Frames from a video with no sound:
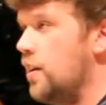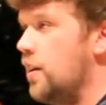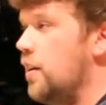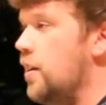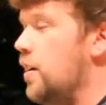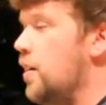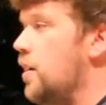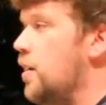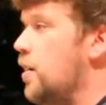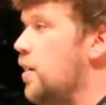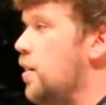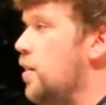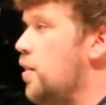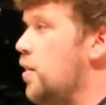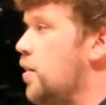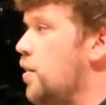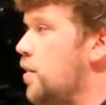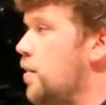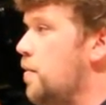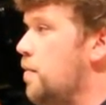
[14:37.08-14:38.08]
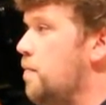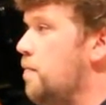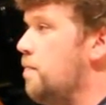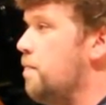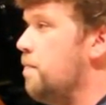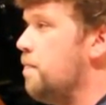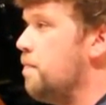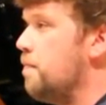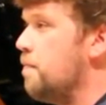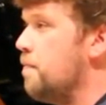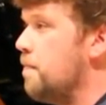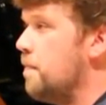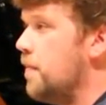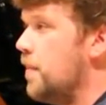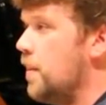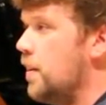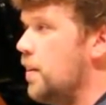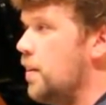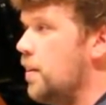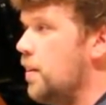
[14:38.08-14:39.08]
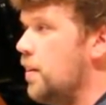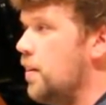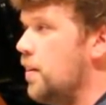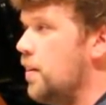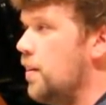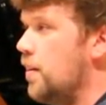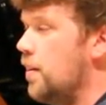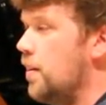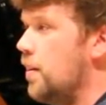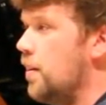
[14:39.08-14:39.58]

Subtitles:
(no one is talking)